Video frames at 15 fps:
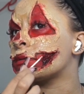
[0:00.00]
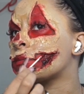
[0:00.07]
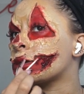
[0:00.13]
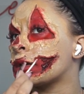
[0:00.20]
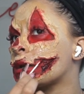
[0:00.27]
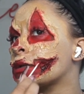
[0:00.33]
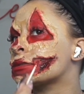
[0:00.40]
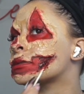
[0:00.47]
and
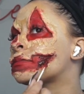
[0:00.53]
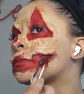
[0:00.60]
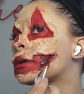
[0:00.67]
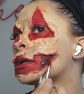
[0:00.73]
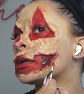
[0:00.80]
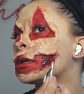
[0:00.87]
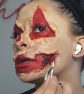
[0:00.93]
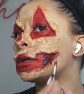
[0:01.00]
kind of
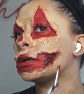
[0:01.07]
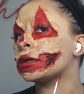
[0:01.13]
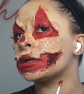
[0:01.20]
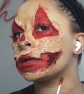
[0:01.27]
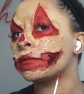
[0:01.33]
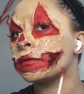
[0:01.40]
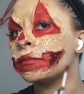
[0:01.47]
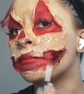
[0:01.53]
spreading it here to
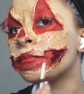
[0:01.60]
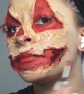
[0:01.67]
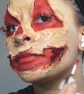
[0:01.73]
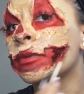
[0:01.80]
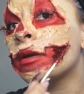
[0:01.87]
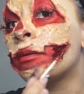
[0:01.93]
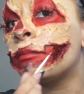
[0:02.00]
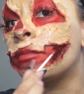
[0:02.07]
give it
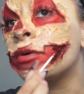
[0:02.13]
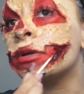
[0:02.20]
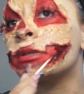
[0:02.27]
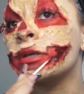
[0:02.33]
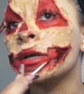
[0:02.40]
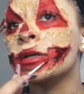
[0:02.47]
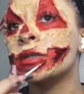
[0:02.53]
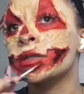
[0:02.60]
more
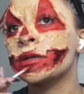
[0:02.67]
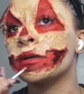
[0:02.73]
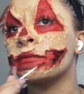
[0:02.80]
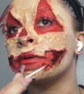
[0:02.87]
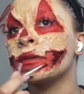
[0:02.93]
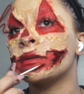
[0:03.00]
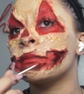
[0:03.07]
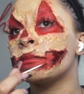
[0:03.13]
texture
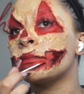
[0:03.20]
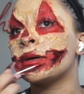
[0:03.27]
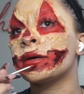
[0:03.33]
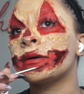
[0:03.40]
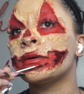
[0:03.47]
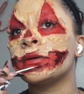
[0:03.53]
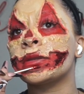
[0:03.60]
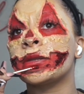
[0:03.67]
around the
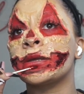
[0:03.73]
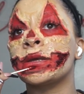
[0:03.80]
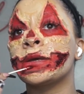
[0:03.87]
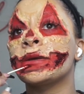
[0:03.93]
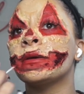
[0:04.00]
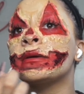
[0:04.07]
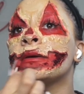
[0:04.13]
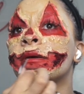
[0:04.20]
mouth.
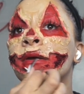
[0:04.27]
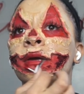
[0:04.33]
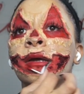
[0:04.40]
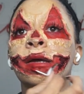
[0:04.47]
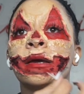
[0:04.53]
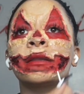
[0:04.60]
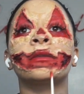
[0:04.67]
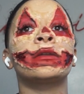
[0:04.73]

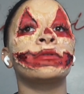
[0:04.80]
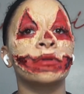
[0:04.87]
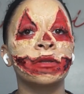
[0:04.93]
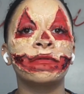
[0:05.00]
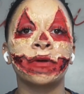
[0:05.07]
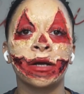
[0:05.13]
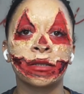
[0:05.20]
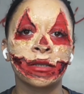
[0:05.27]
I literally
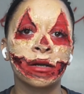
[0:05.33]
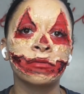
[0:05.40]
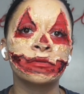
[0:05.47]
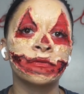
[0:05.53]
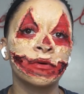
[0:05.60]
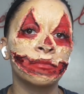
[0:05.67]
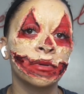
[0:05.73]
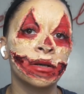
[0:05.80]
forgot that I was
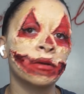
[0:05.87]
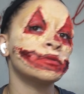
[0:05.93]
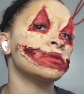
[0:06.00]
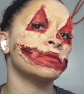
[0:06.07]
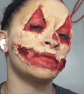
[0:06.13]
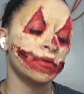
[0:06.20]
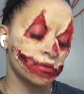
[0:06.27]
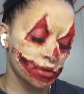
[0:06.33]
filming. I was on the
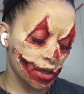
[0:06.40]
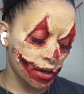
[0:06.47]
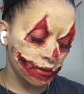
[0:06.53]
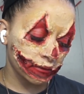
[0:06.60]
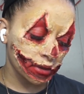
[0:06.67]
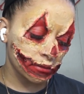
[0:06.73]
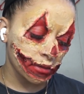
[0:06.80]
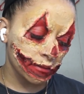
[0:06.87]
phone chatting
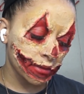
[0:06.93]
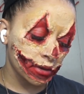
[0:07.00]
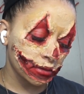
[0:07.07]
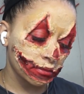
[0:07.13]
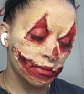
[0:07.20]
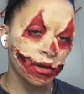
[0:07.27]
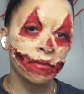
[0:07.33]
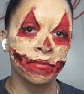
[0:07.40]
running my mouth,
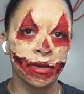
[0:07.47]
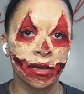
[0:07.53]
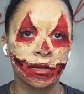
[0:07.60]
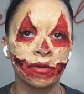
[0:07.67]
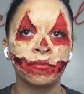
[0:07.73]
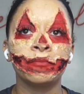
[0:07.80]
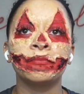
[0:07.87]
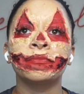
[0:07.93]
but I'm back.
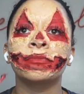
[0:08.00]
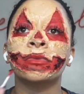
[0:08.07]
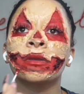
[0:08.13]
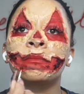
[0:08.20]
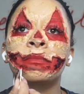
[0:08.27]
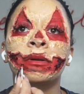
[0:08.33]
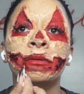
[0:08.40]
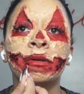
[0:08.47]

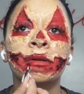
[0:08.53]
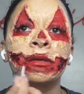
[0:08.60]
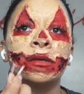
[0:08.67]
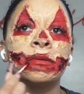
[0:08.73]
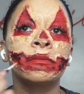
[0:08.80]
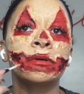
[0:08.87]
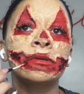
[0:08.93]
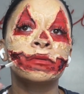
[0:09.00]
But I'm going to
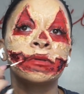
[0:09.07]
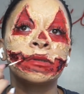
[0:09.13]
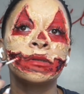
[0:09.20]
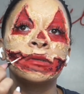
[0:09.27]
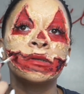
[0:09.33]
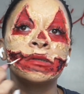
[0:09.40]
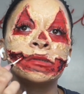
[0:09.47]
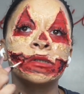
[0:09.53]
keep on doing
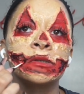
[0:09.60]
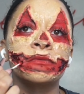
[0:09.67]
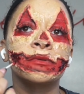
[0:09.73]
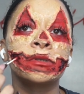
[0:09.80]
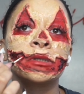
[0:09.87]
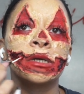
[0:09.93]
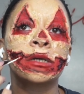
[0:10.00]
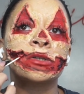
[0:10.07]
this just for
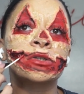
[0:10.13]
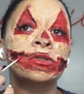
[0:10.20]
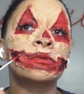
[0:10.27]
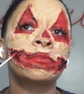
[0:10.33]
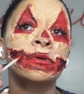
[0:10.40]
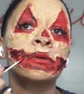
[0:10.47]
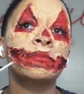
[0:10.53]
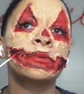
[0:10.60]
texture
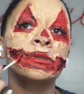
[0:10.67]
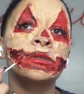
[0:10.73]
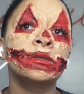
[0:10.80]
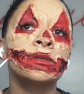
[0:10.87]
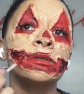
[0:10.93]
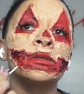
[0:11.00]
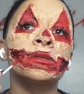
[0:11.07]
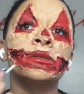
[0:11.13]

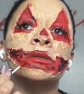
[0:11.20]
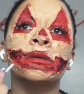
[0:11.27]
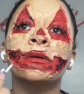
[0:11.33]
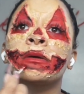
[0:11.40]
purposes,